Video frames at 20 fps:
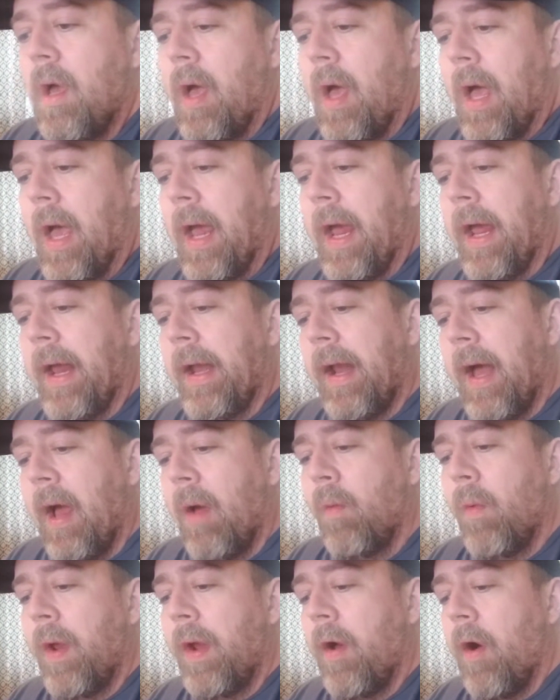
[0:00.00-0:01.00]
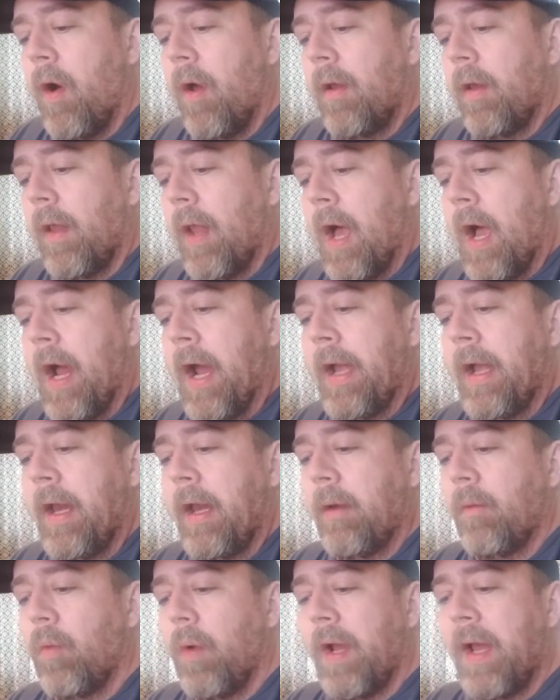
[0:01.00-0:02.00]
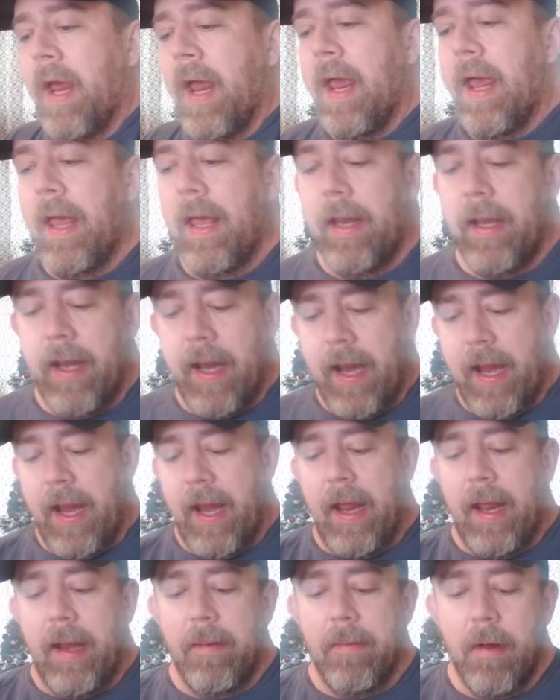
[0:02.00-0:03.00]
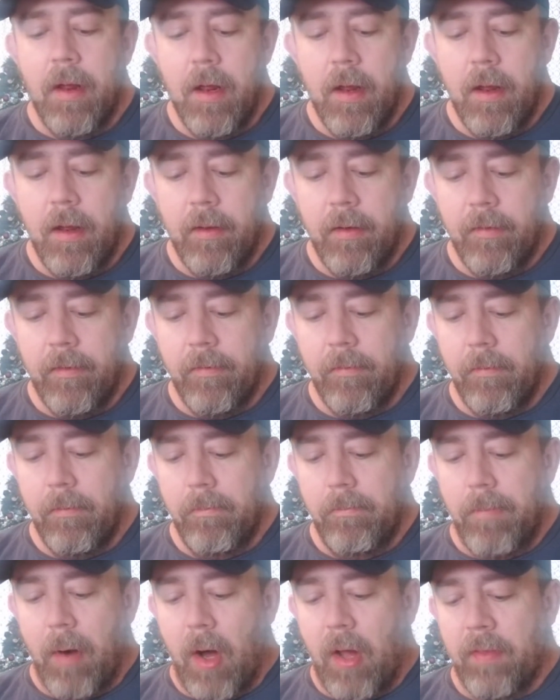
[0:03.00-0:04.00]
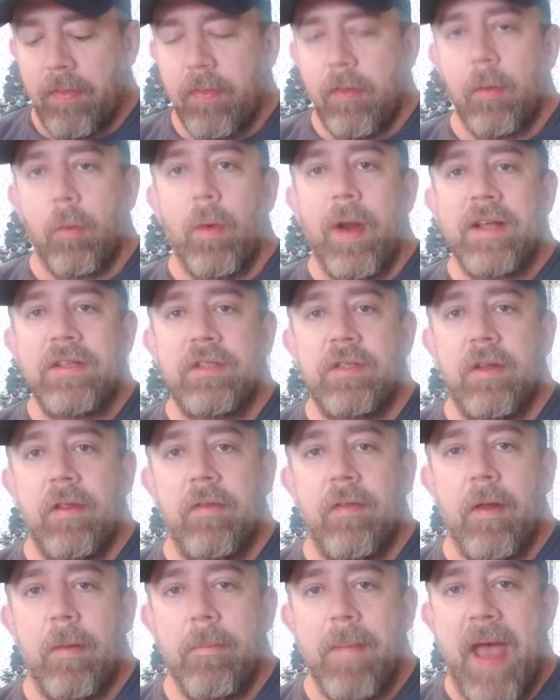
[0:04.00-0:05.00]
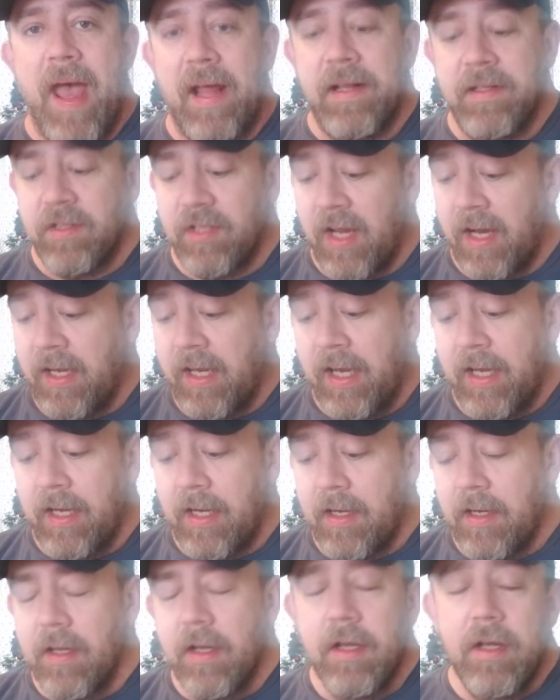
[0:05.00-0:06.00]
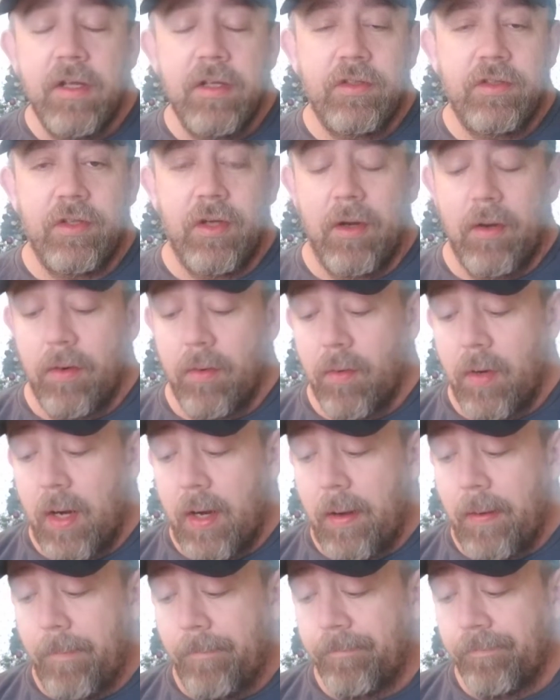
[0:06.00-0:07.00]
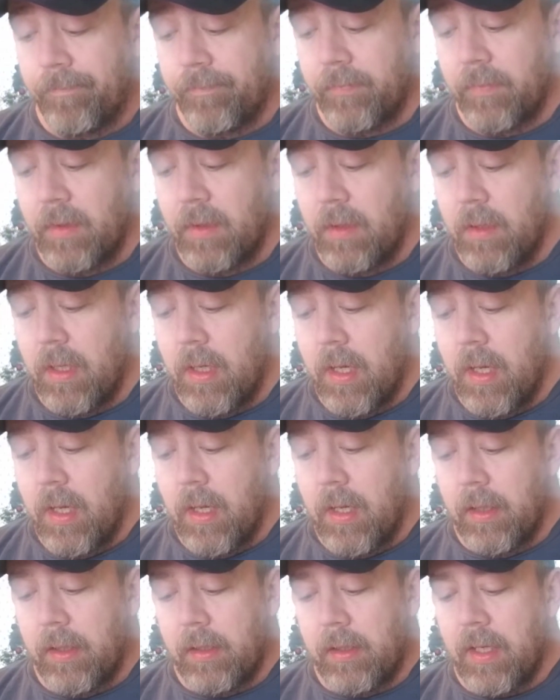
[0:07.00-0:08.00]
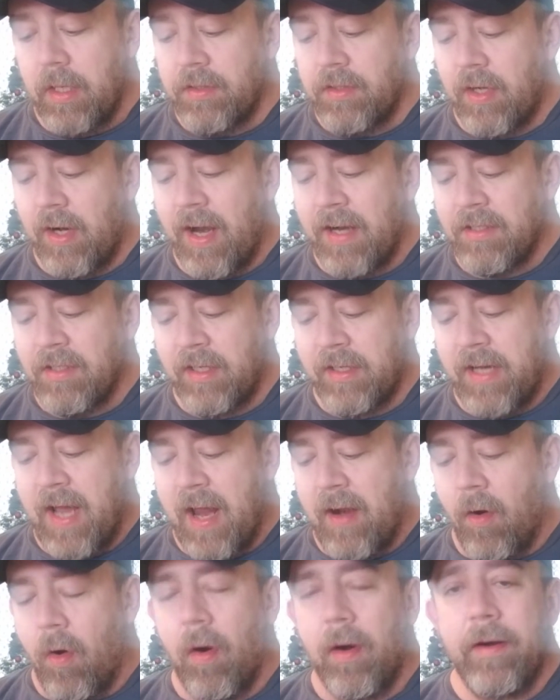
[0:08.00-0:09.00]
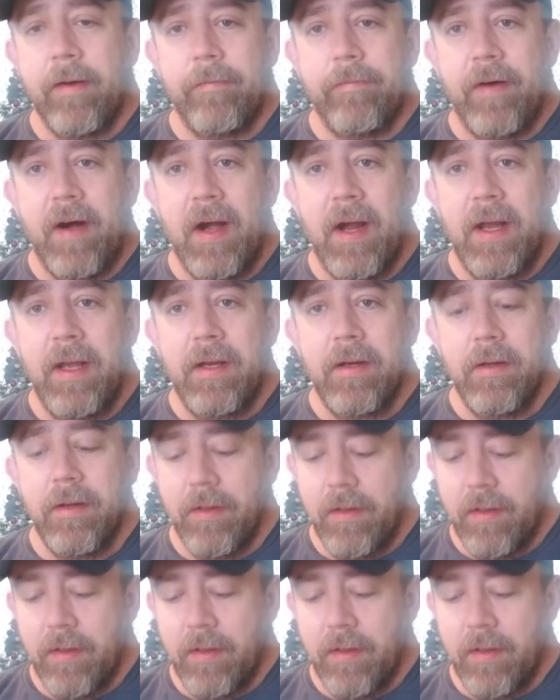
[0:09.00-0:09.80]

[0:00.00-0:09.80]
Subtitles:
And I went online and went ahead and bought the rest of the Maddens I needed. So, because they're actually kind of hard to find.